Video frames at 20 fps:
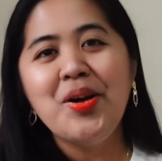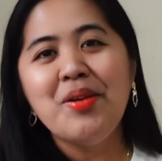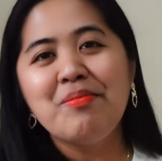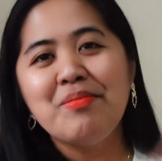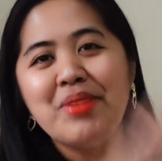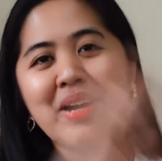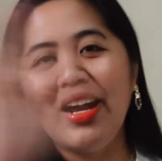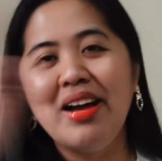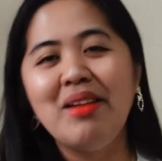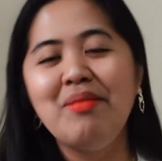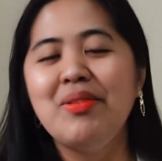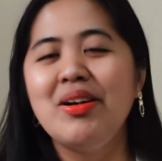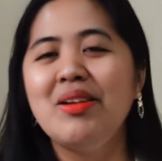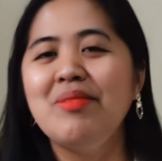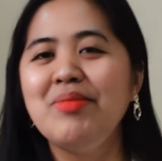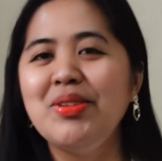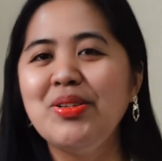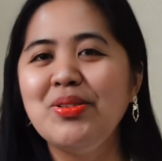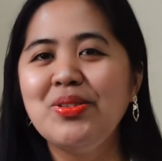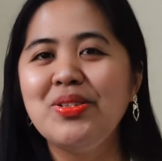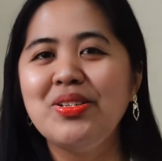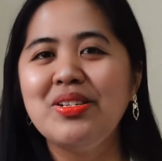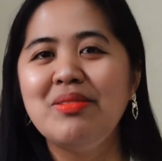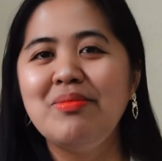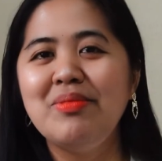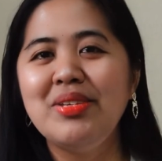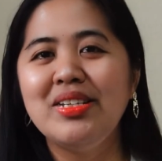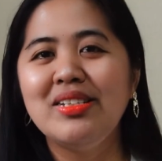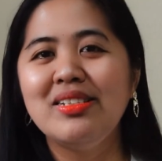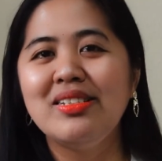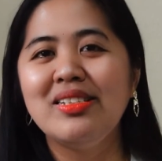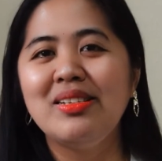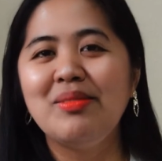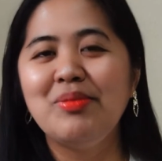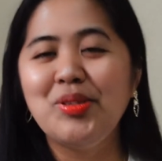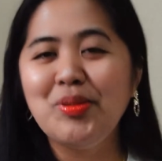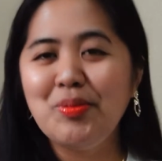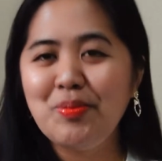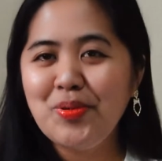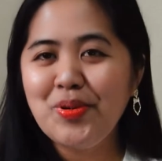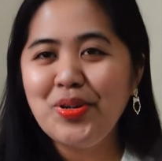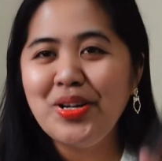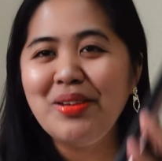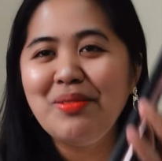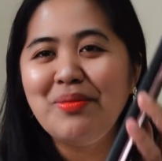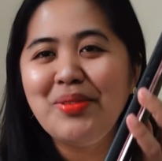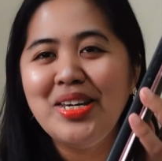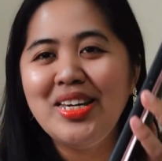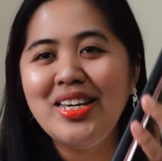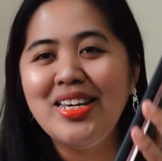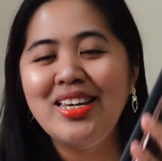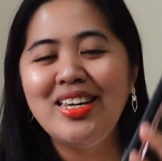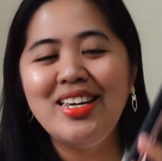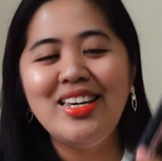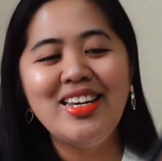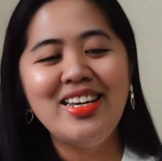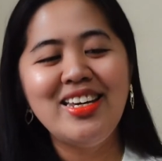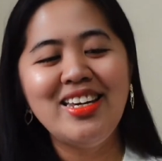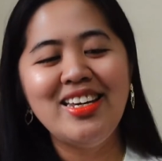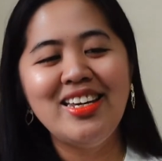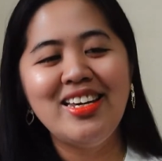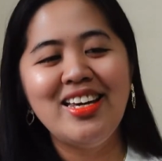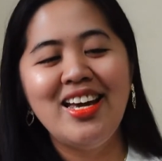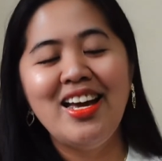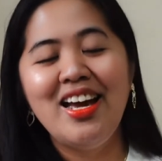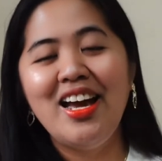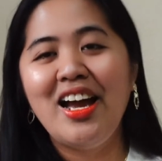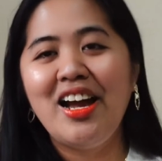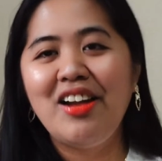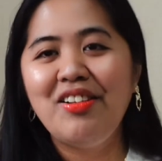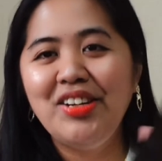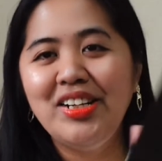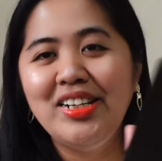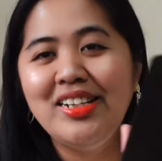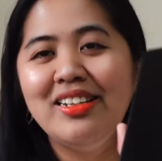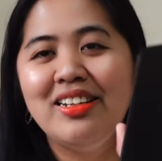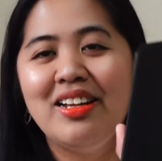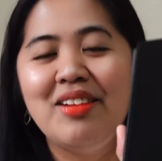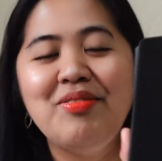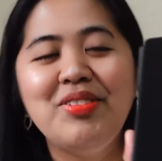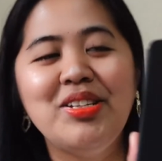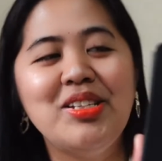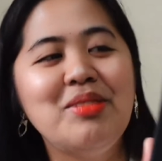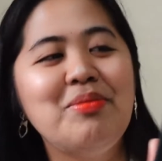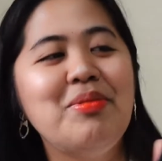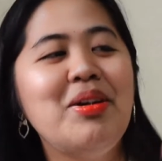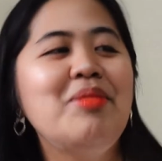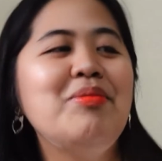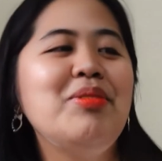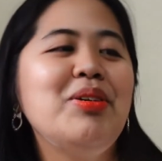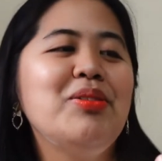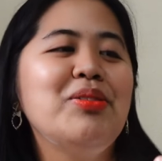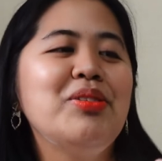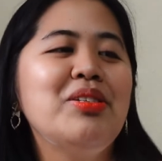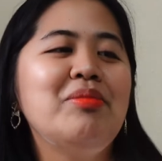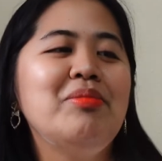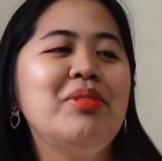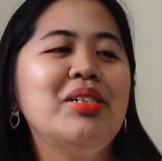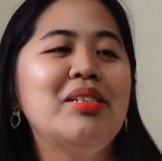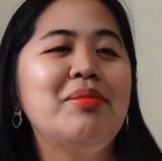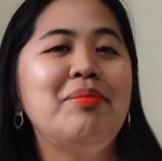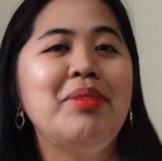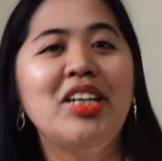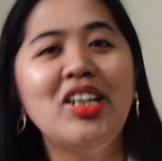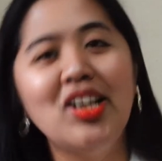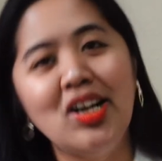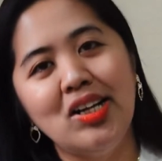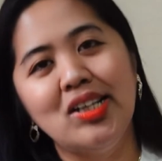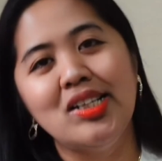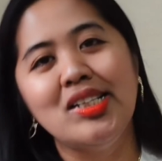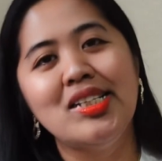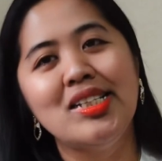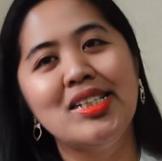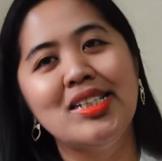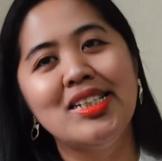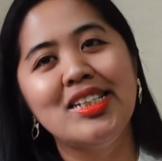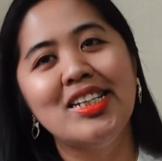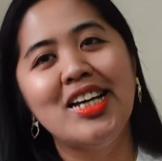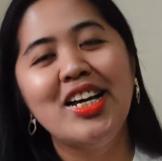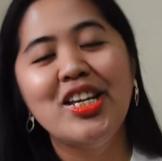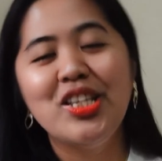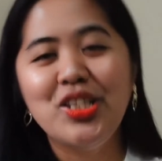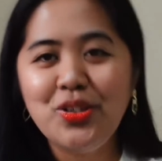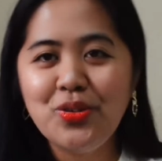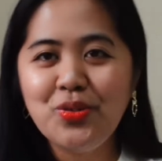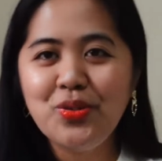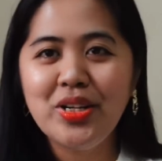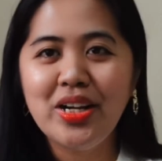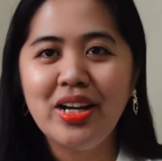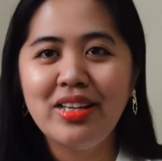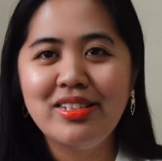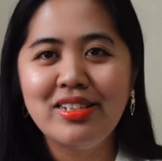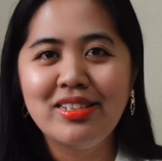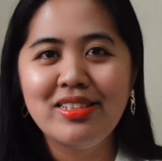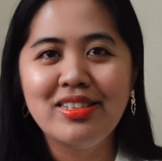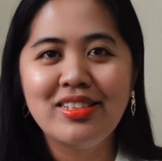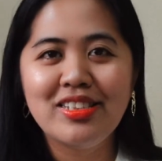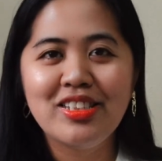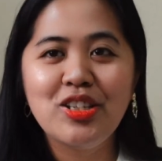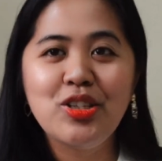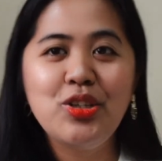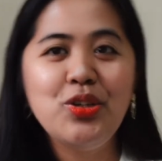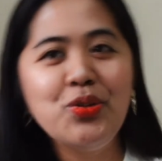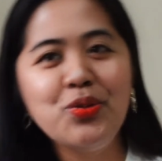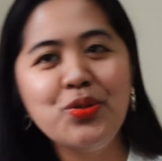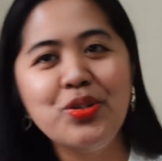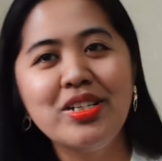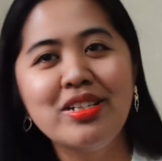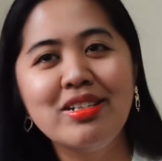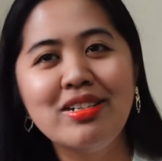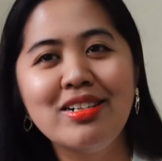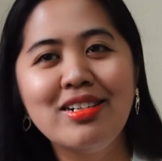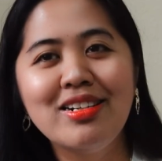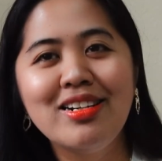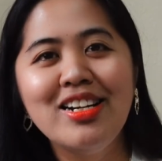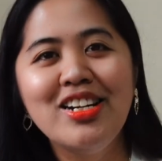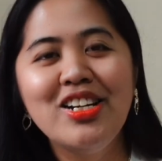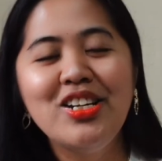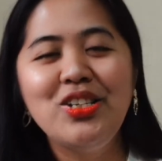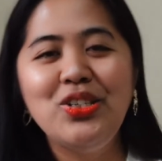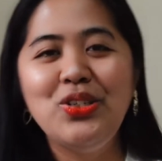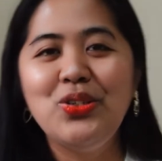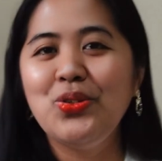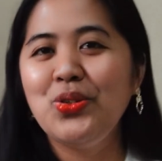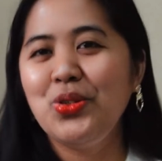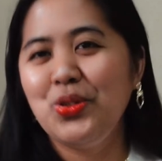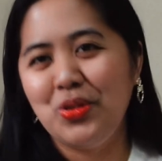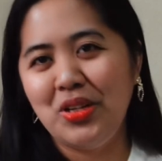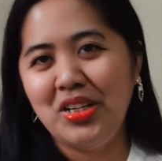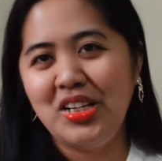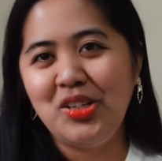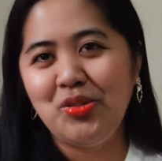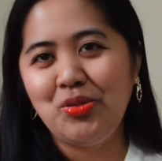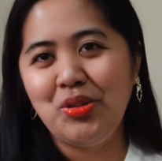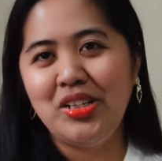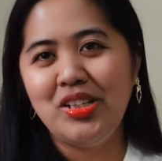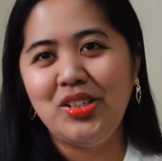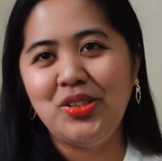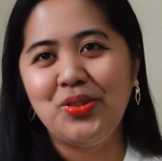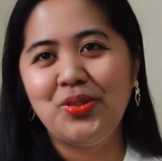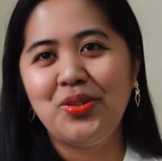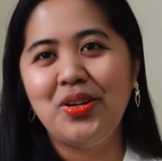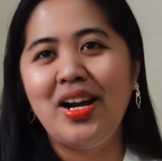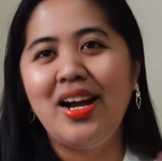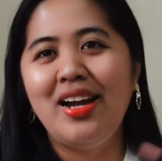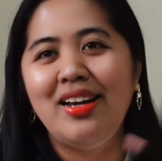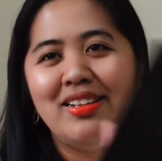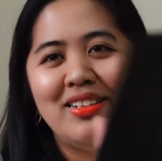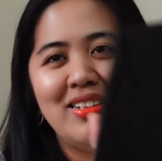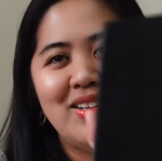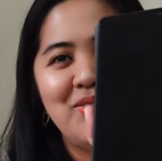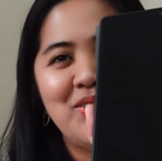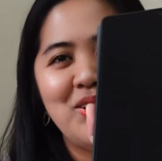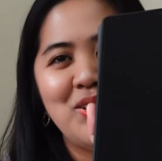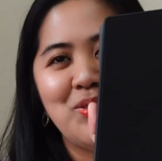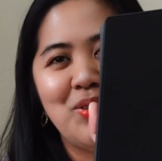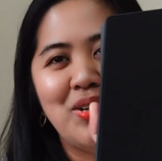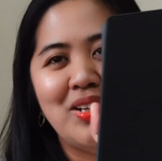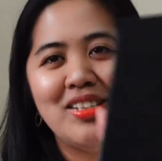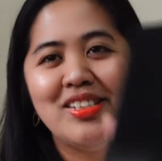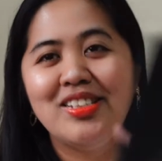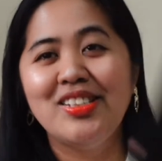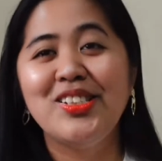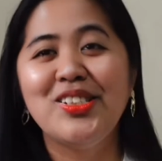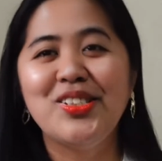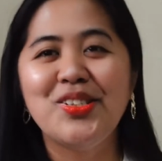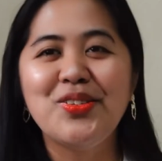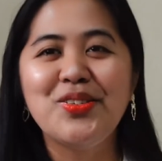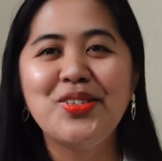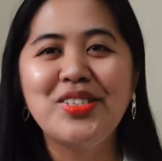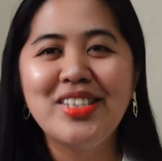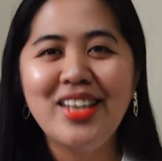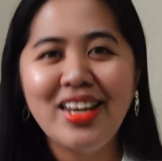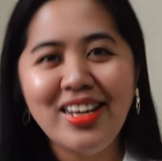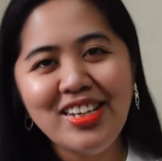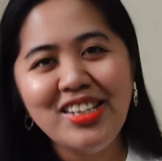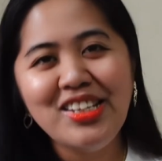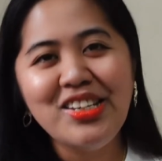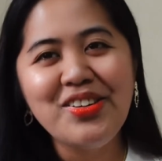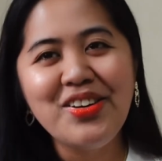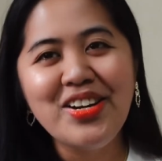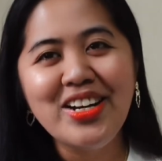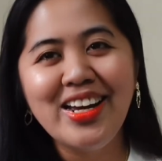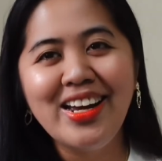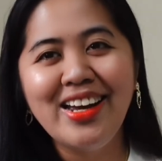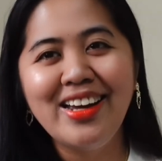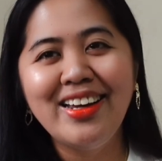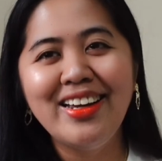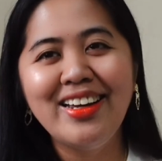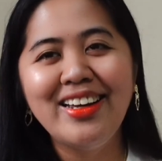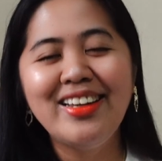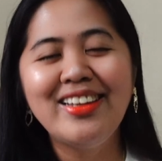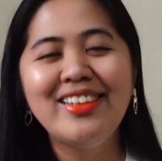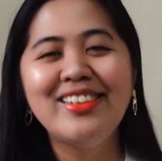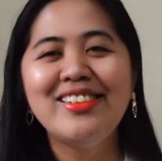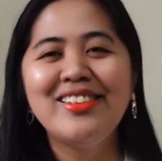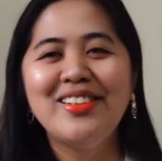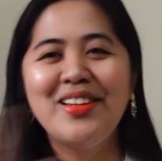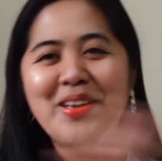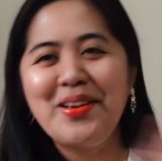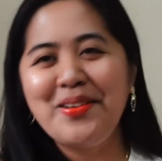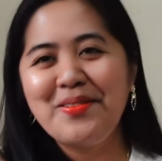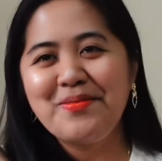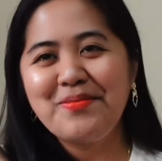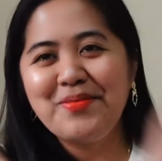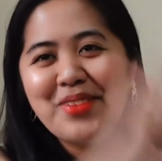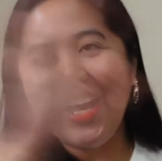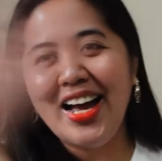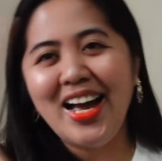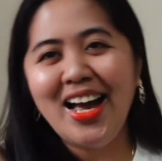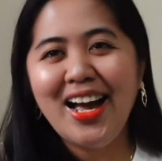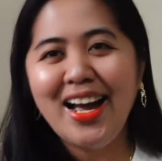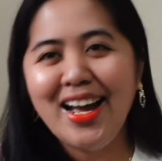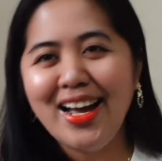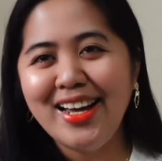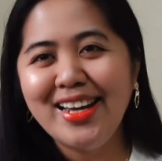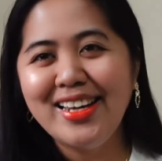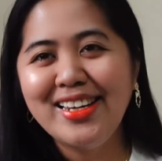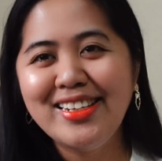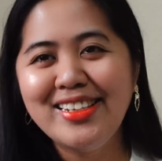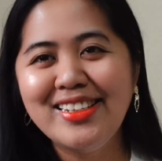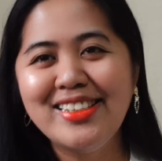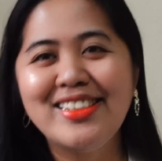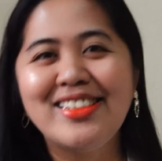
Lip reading: Bye, my amigos and amigas. Keep supporting me. I really love this, my amigos and amigas, because new gadgets, new year, new 2022. I love this one. So thank you again. Bye.